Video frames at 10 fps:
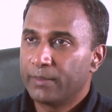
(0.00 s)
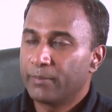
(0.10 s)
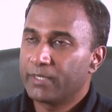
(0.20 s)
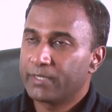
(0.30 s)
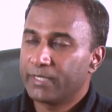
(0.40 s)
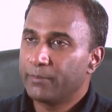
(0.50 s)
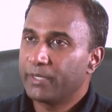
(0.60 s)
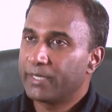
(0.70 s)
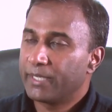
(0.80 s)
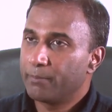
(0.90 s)
By the time
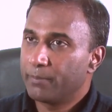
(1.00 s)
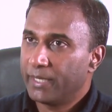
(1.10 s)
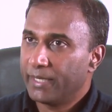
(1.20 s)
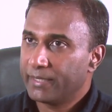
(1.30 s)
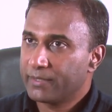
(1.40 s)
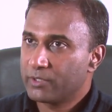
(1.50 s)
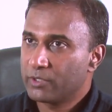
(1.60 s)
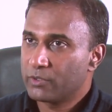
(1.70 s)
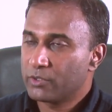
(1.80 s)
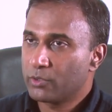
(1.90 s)
I came back
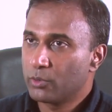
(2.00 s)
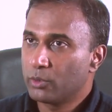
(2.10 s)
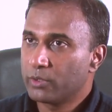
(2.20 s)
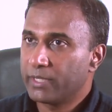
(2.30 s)
to school